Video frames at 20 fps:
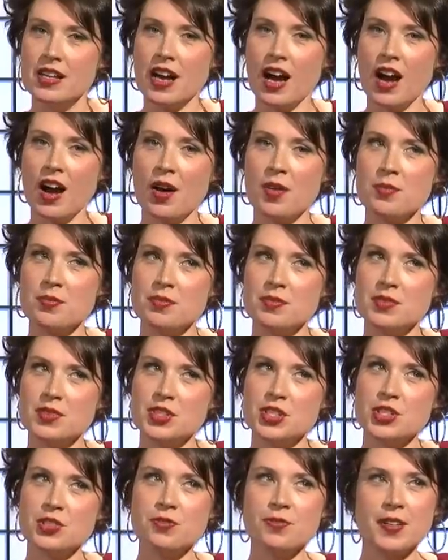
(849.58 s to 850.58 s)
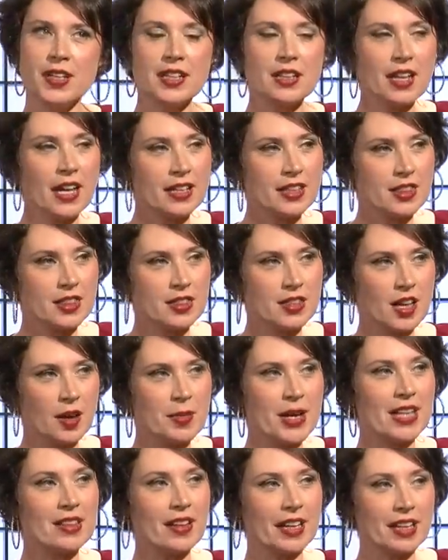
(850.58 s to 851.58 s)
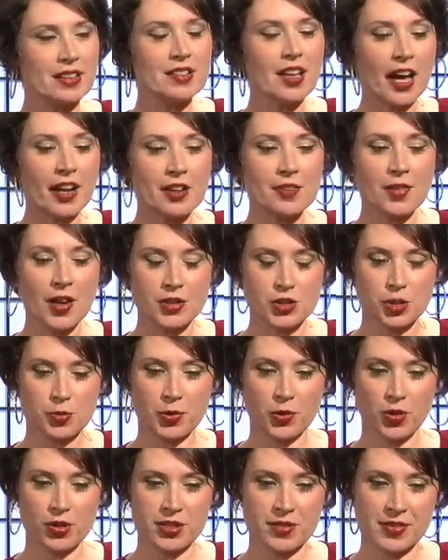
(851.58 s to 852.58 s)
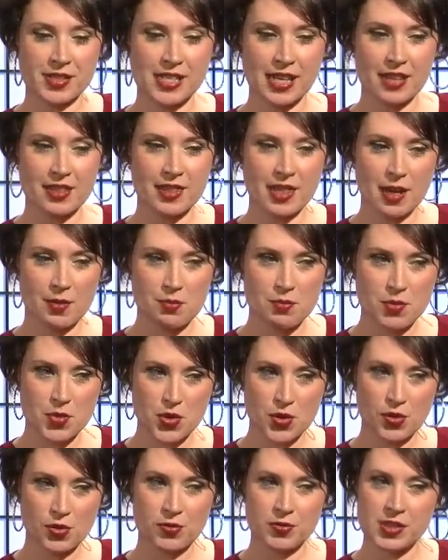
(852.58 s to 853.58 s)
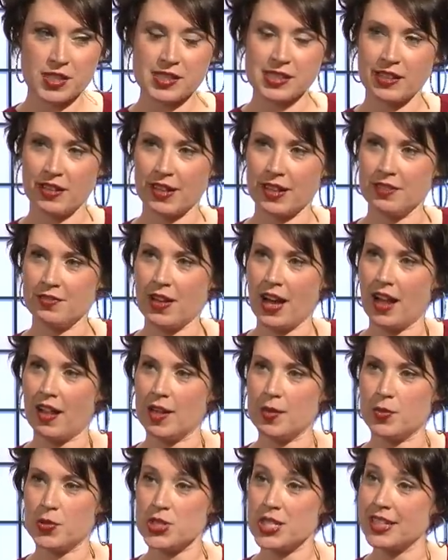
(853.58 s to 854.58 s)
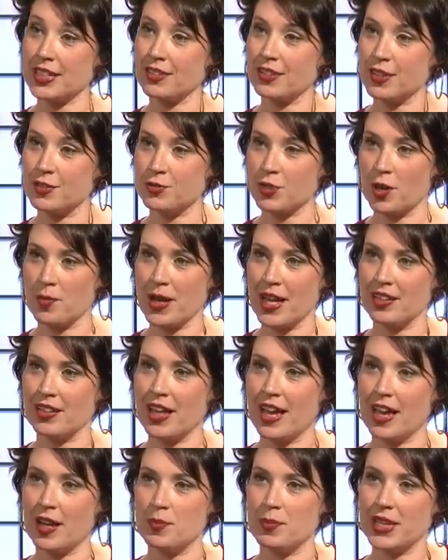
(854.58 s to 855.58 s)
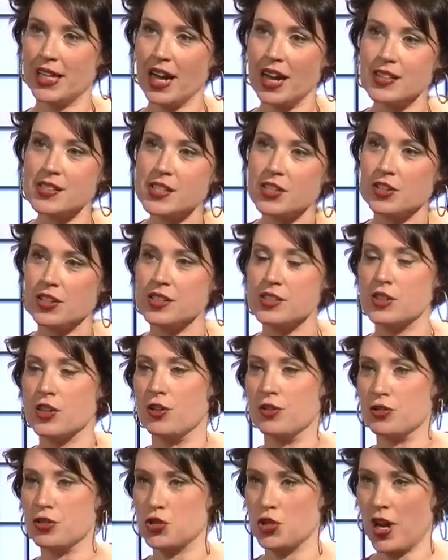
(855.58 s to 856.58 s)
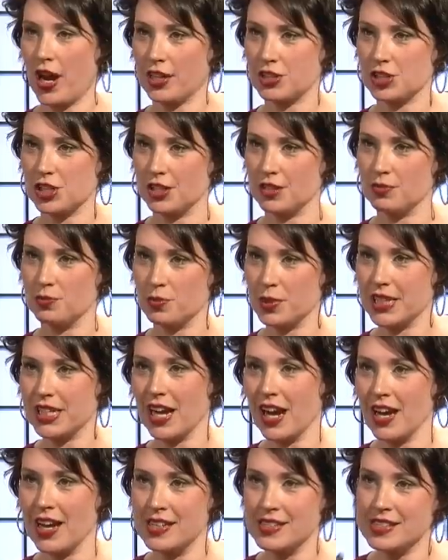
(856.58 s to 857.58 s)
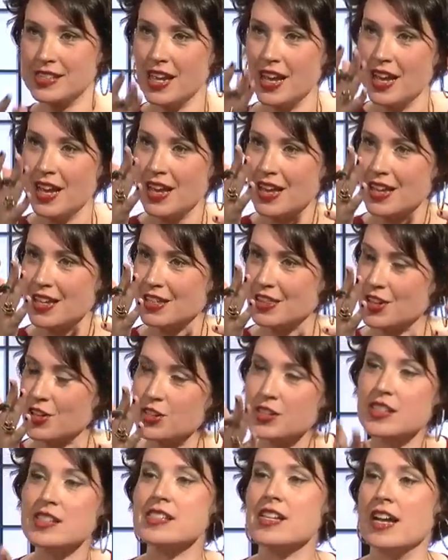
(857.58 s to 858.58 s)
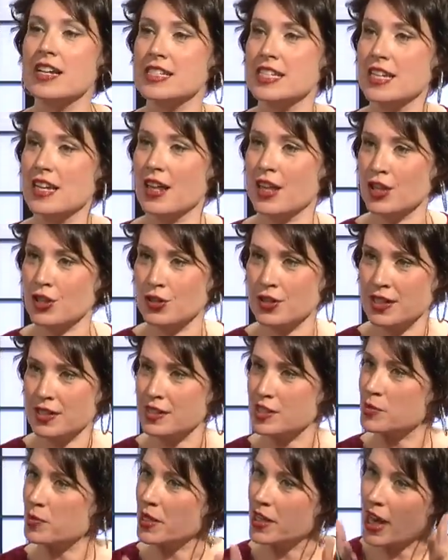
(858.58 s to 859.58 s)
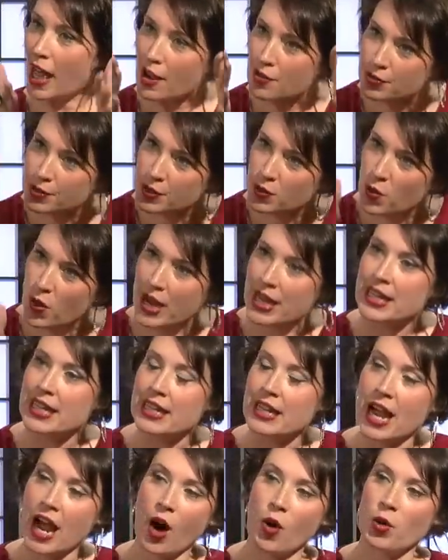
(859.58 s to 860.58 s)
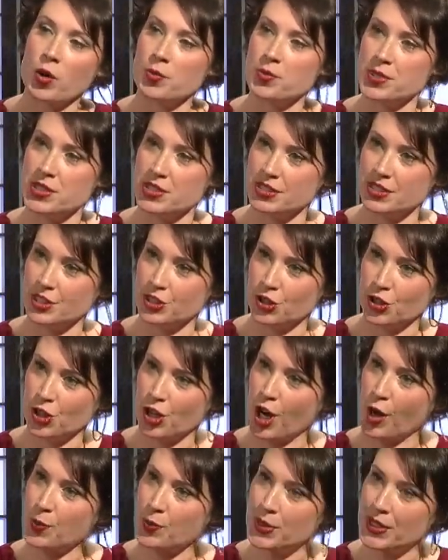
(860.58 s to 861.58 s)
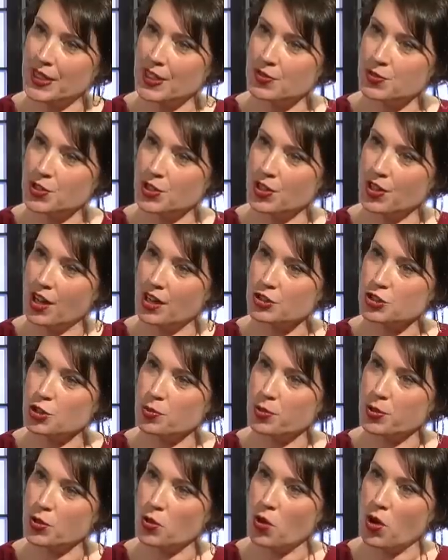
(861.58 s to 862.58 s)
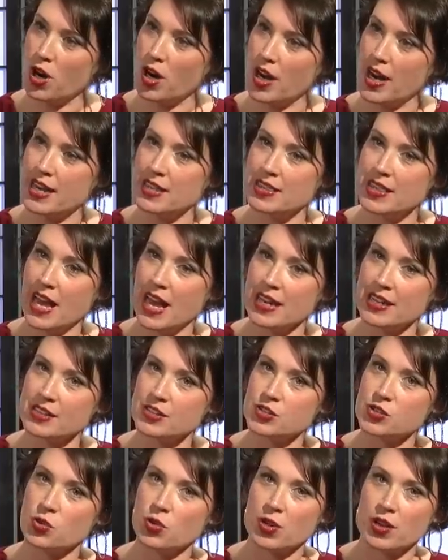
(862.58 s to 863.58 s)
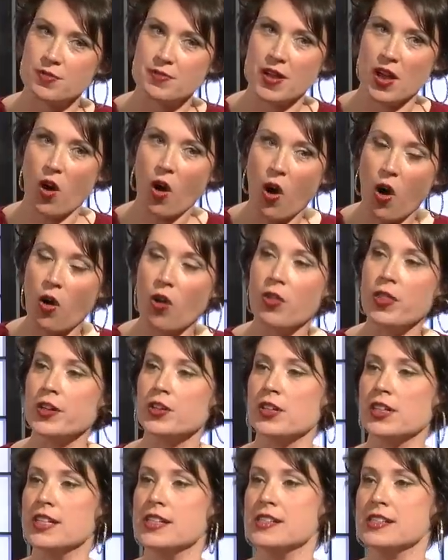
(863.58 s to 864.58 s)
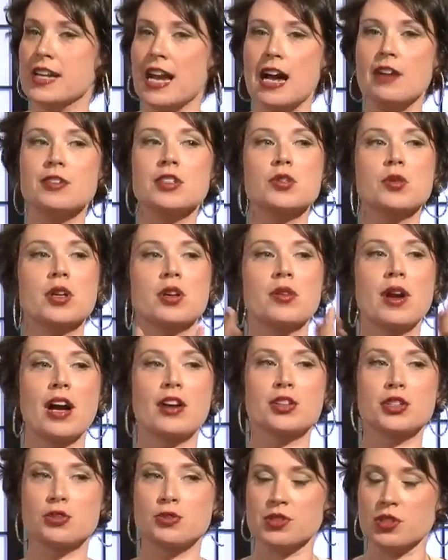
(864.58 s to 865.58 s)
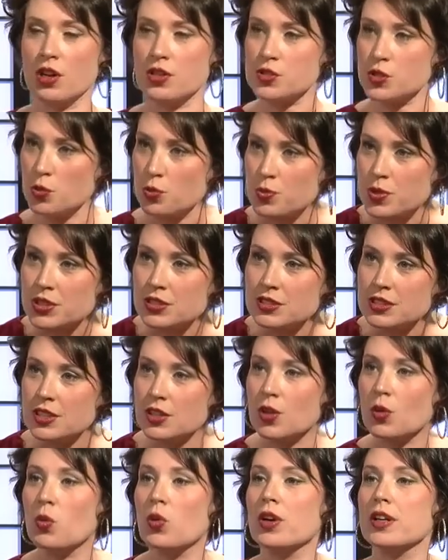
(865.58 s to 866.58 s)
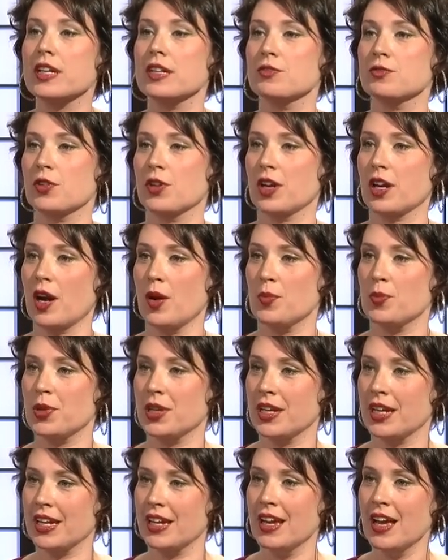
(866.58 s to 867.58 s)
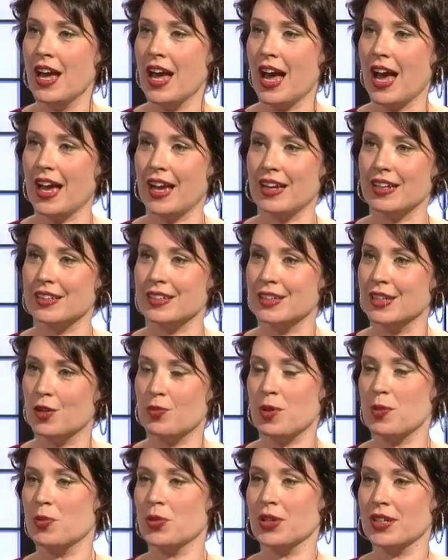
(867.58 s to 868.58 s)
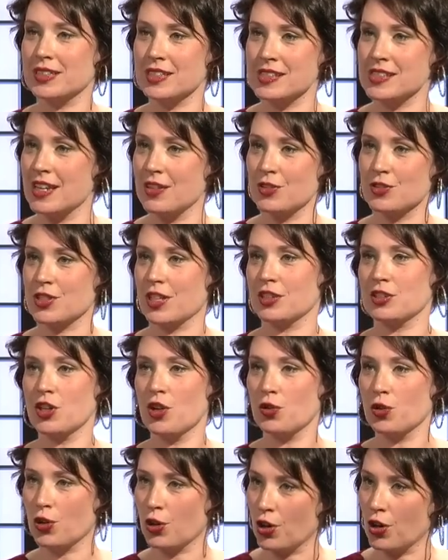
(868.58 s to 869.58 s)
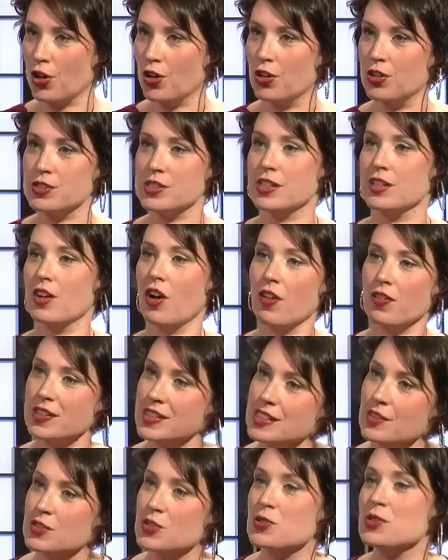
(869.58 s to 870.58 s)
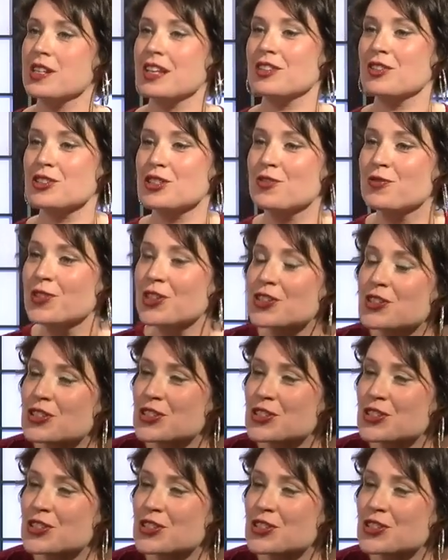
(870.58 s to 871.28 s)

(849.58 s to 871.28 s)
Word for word: Um, do you feel like, I mean, like a lot of entrepreneurs have said they moved to Silicon Valley, particularly from LA because there is no distraction because there's this idea that you need to spend every waking hour building your company if you're an entrepreneur. And that is sort of all there is. And everyone around you is also building or working for a company. Yeah. And, you know, people like to say there's like no girls and all this stuff. So it's like there's few